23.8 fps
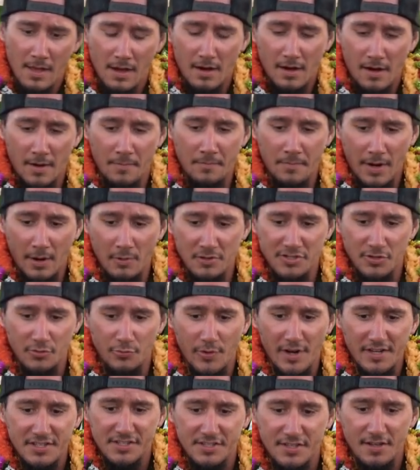um, I was
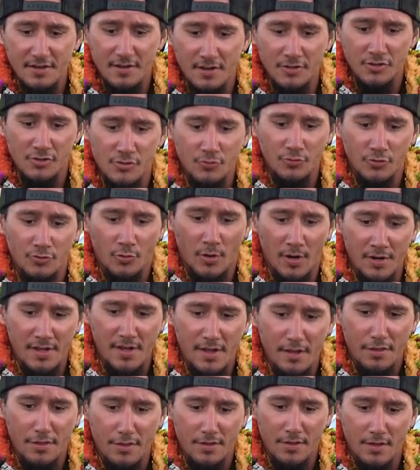arrested on June
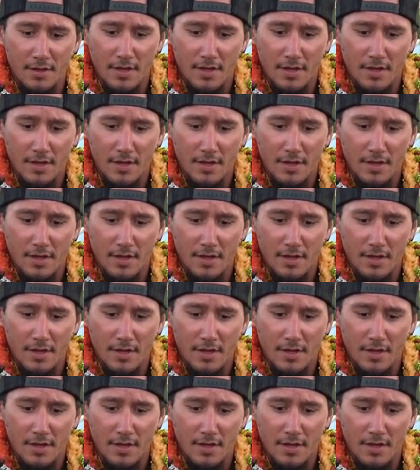20th